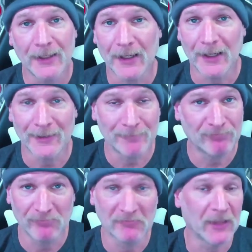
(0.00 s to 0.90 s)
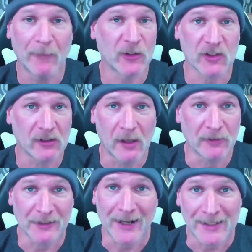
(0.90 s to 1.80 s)
I'm just in love
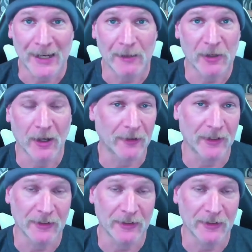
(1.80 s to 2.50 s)
with the titanium color.